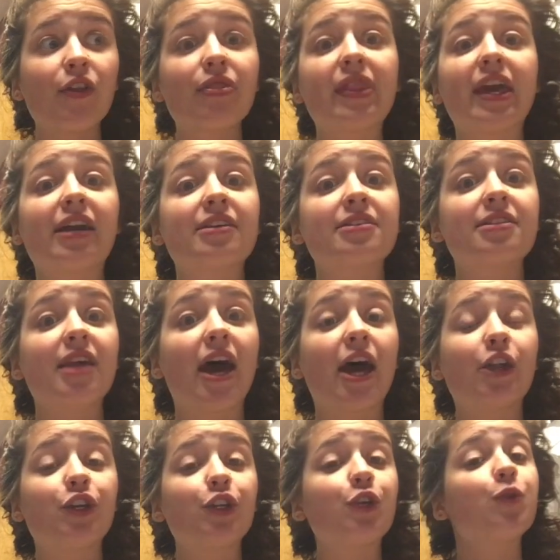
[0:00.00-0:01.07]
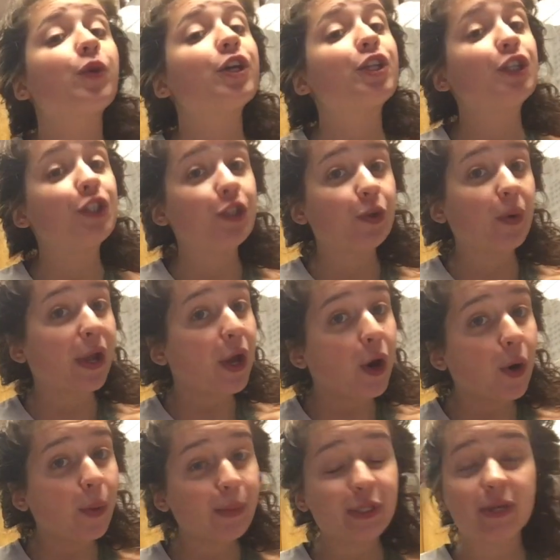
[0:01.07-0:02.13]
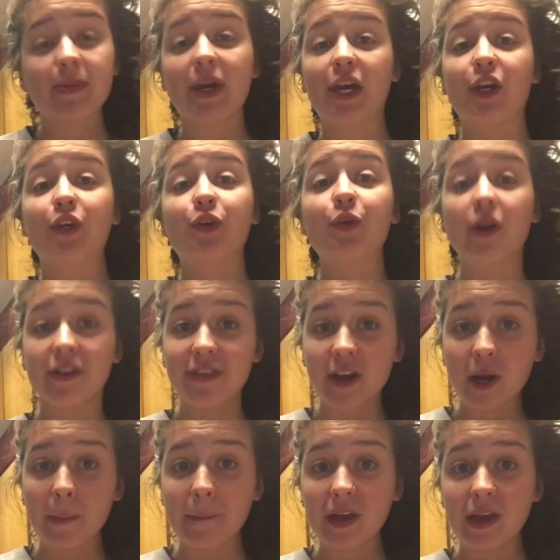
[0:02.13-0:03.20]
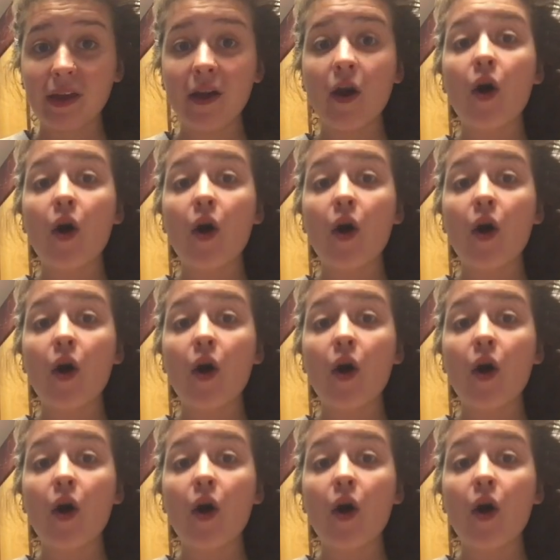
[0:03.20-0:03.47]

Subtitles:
things that you can do at home to make your therapy